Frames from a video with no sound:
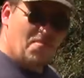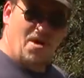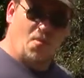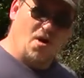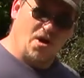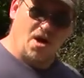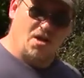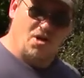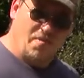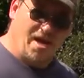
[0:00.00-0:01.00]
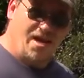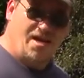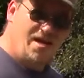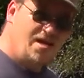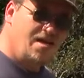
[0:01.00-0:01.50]
Might work on a little bit.
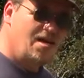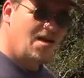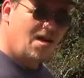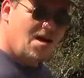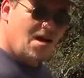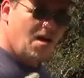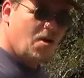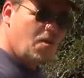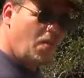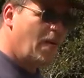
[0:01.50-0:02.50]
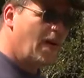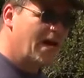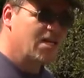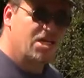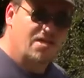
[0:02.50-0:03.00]
We'll be
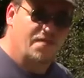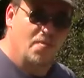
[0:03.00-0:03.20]
back in just a